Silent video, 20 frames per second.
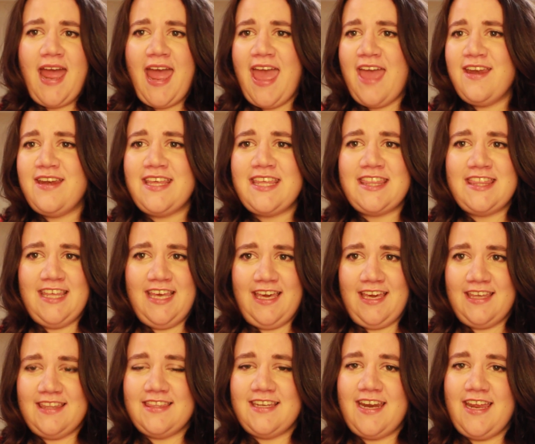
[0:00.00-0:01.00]

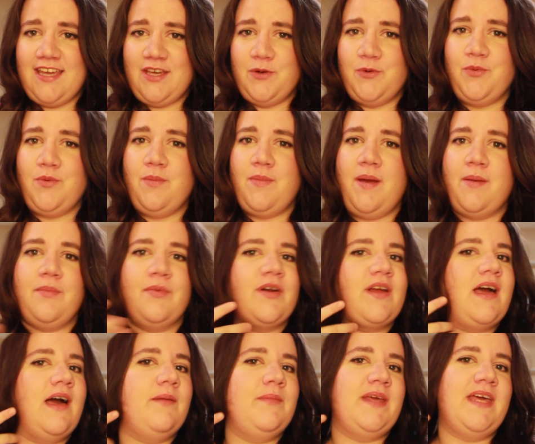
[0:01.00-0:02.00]
anything that I can remember
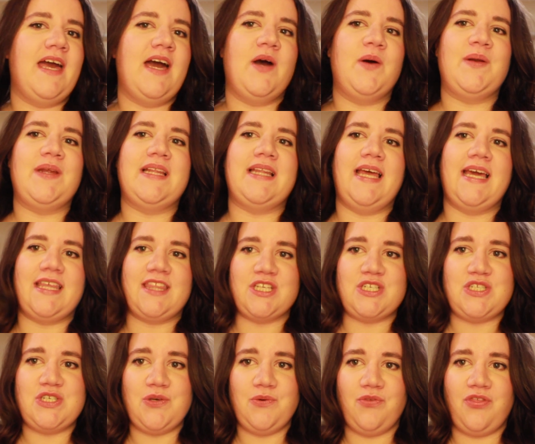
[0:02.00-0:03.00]
coming out in like the
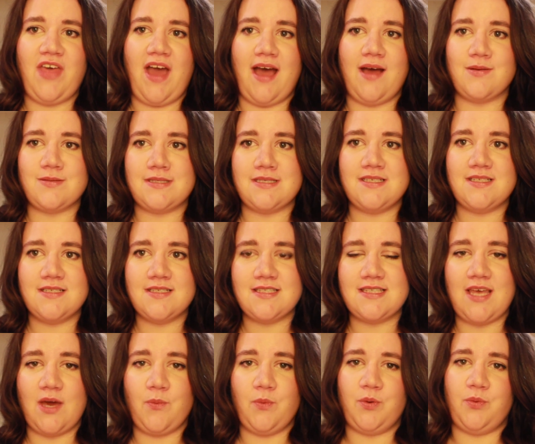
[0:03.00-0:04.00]

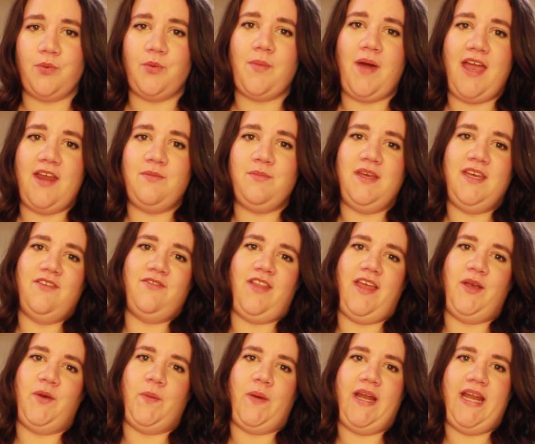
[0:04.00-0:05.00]
2000s that would remind me of
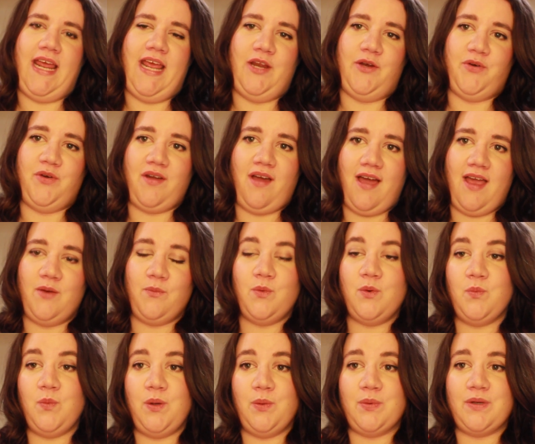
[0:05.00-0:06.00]
like grade 8 or 9
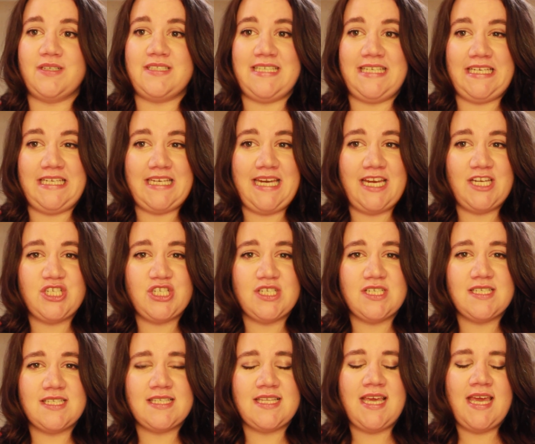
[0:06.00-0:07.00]
when we were
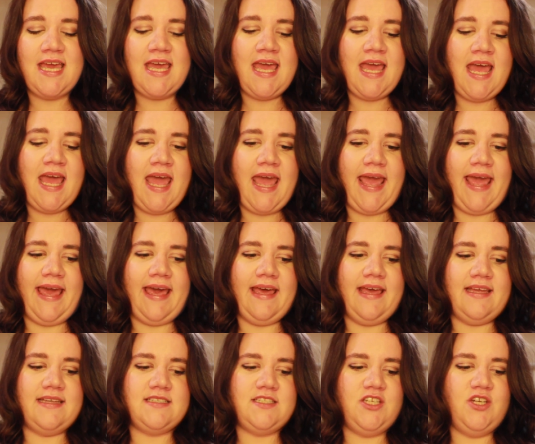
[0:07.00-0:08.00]
teenagers.
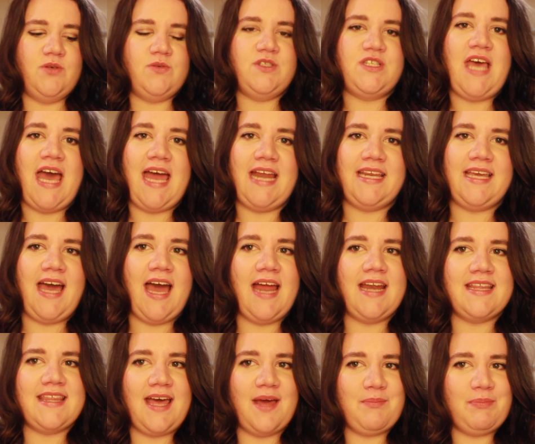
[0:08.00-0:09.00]
And, you know, just had
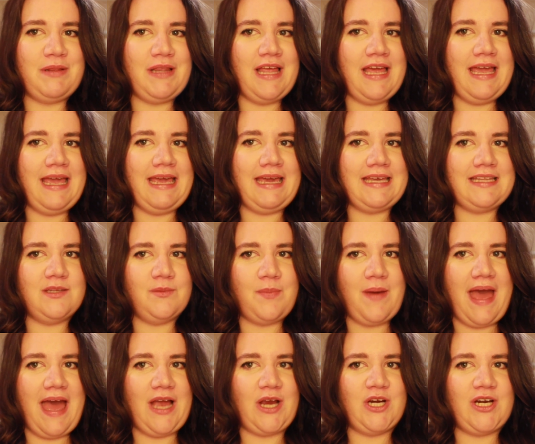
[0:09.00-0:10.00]
kind of that playing in the
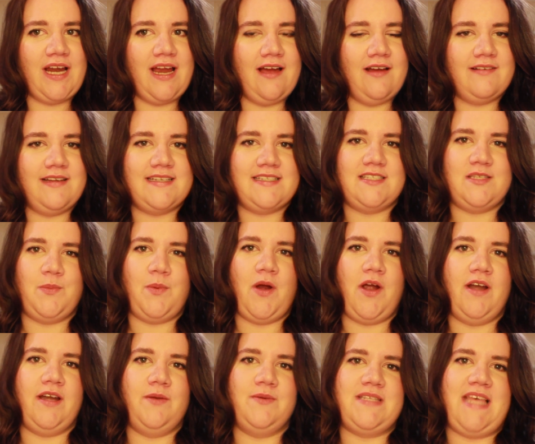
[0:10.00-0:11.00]
background as the
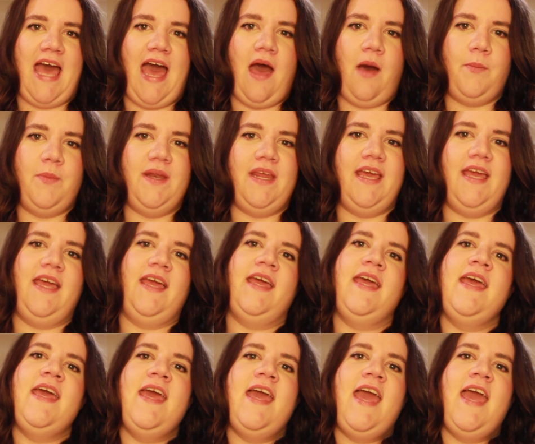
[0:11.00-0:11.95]
party was happening.